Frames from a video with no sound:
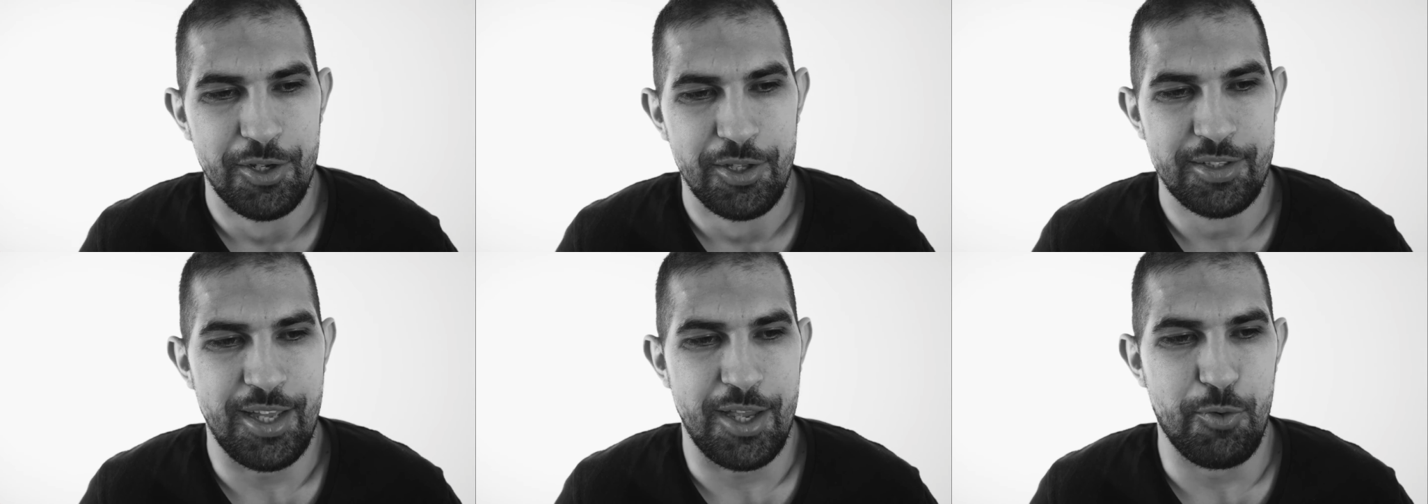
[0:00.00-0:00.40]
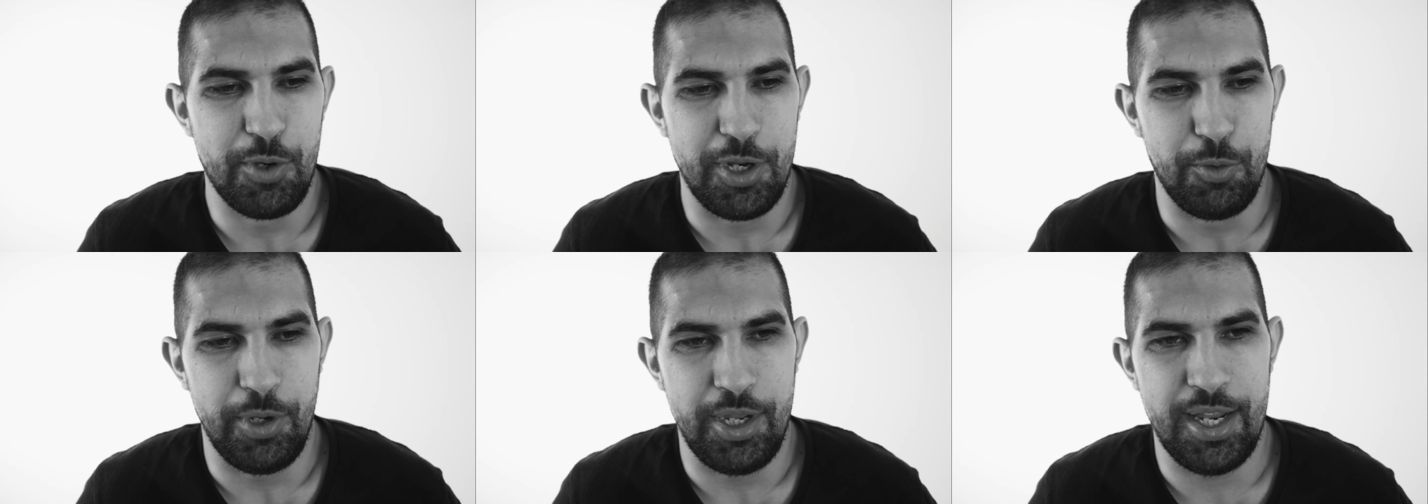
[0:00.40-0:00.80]
Something
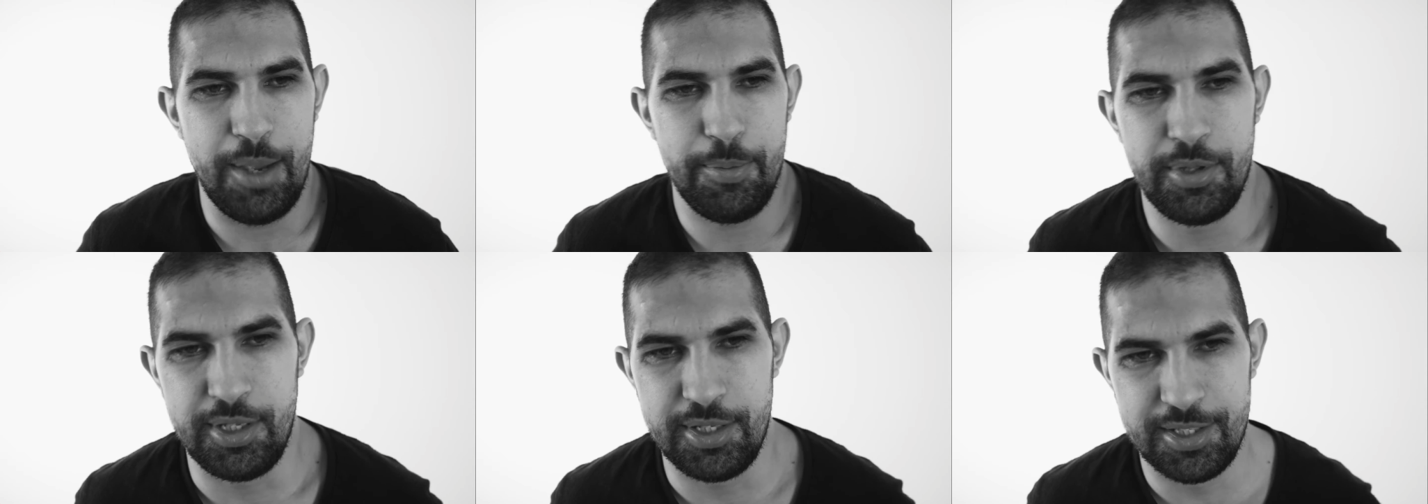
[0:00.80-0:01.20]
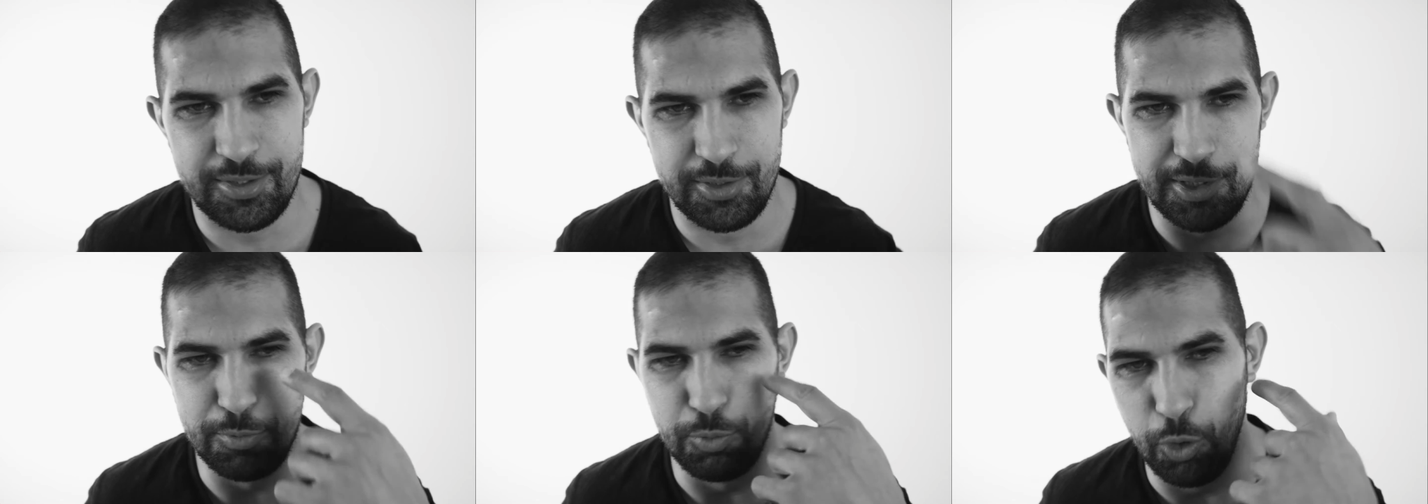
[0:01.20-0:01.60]
really weird happened.
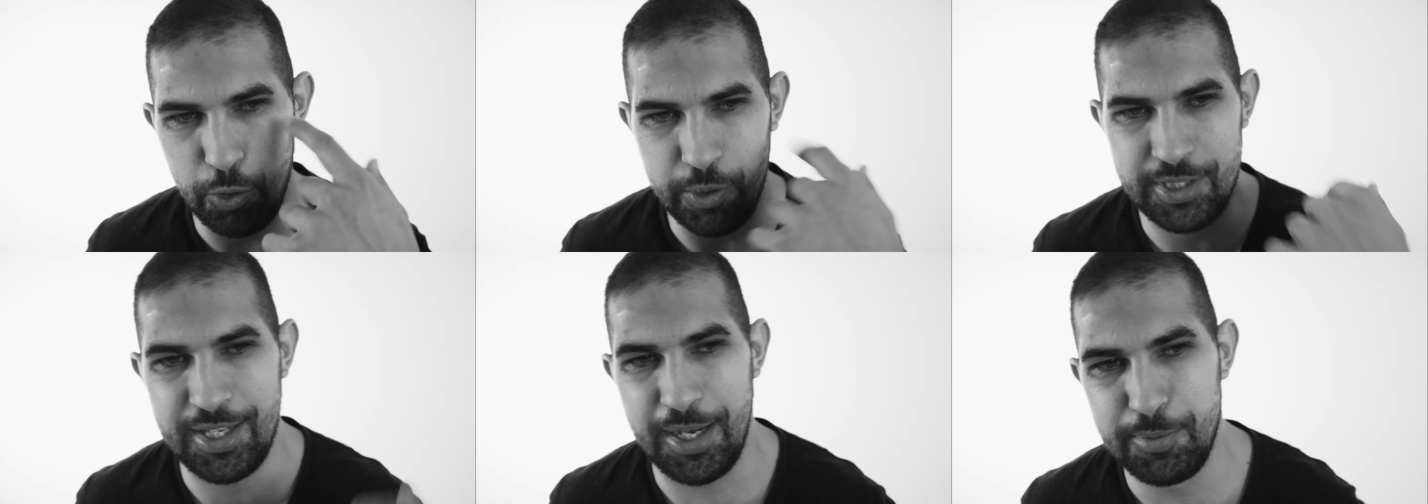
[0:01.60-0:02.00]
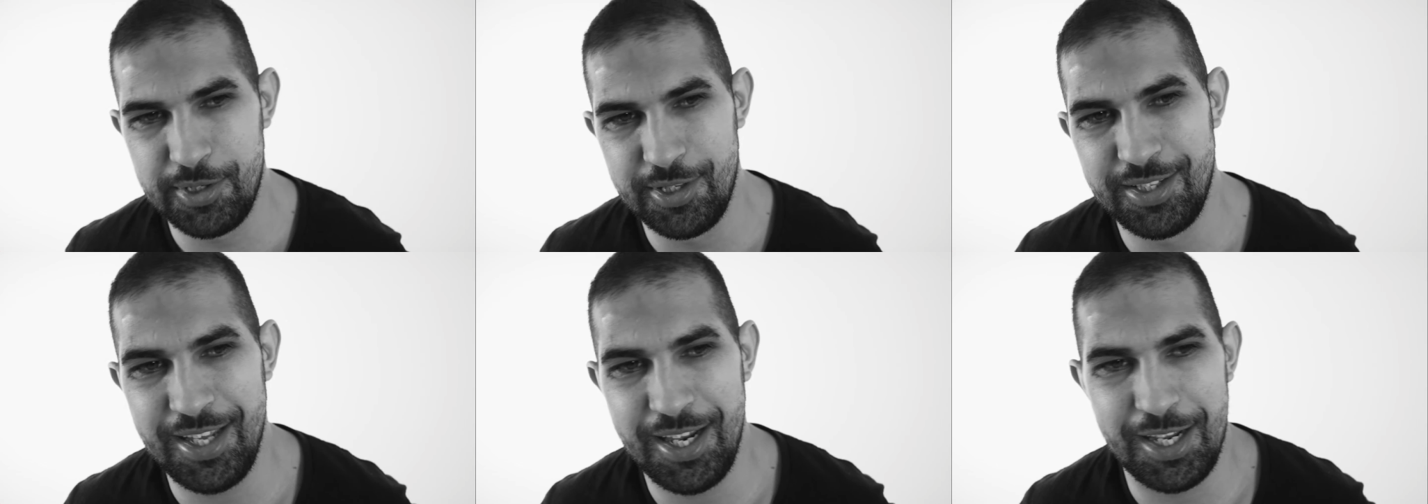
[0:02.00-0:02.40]
This watery
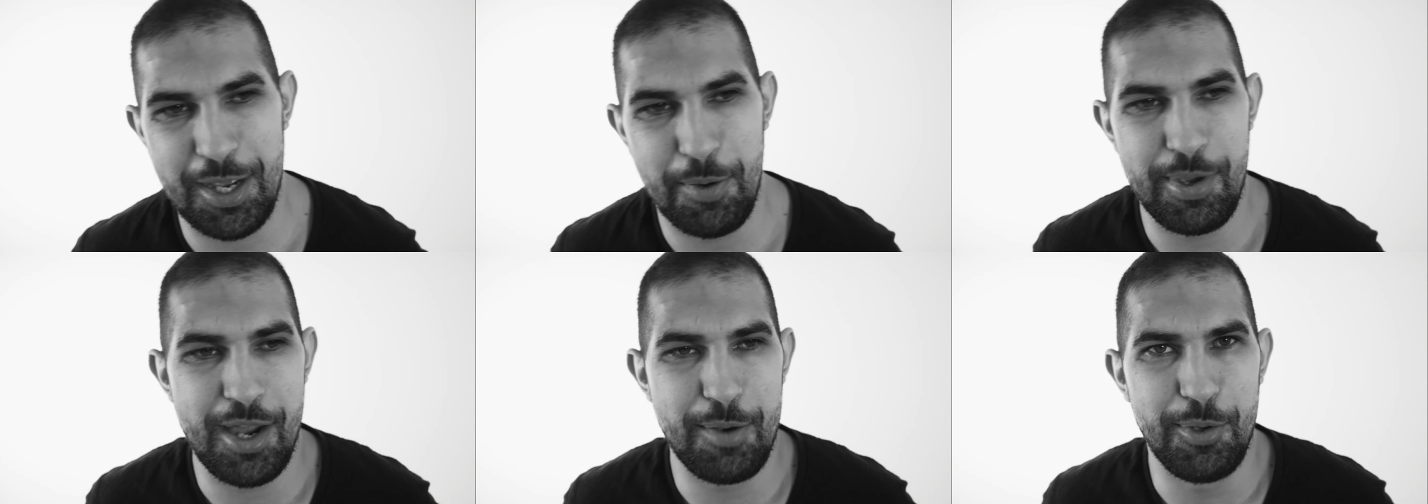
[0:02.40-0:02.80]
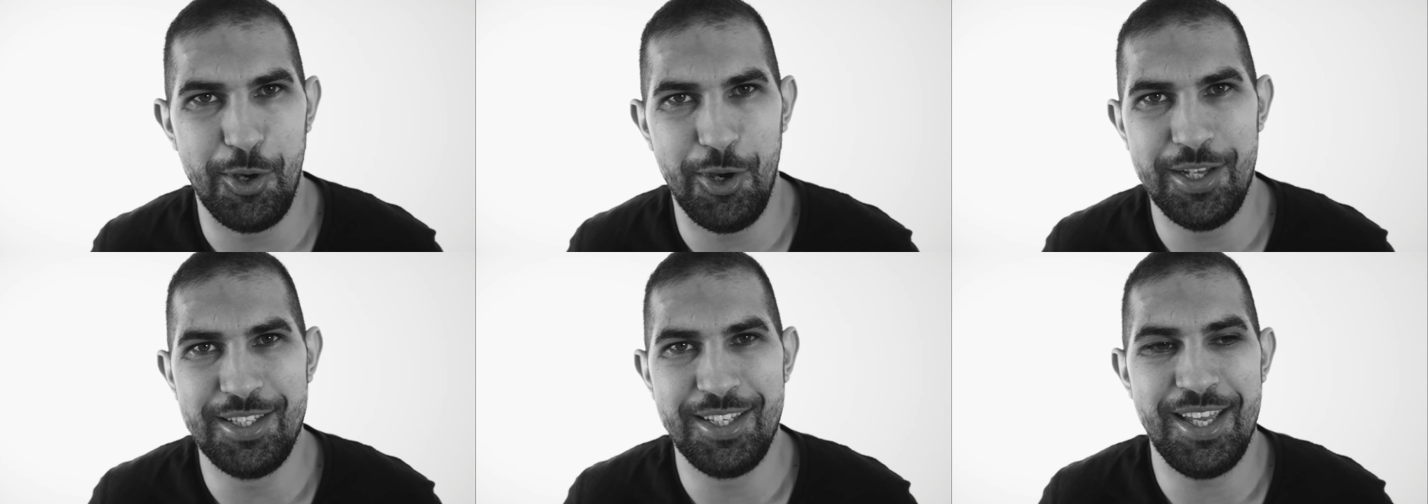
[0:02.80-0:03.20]
substance started coming out of my
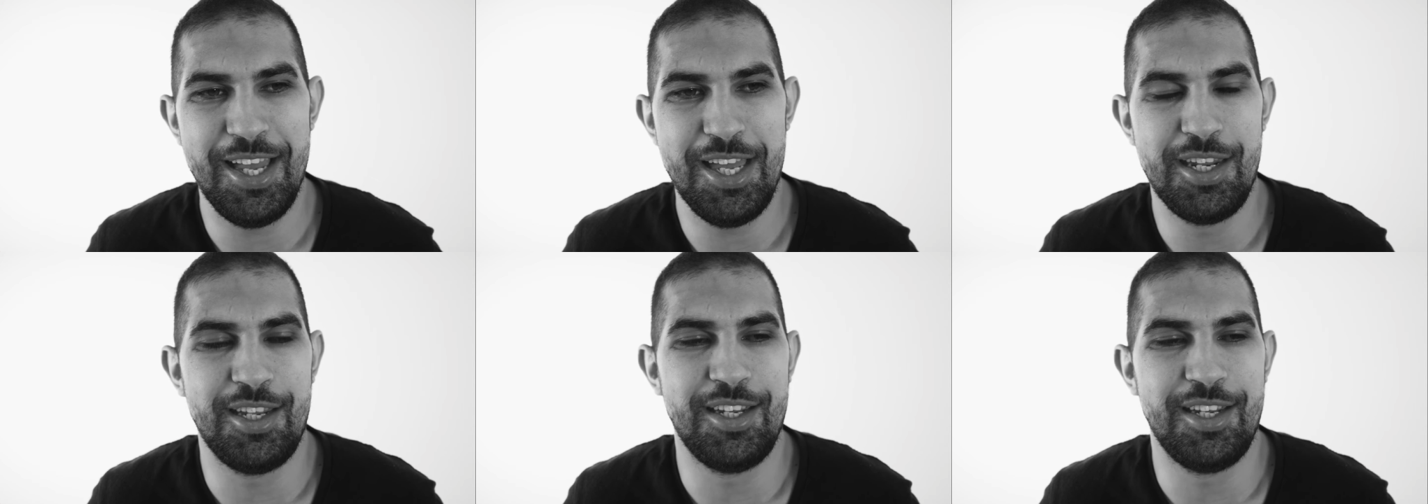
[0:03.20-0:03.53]
eyes again,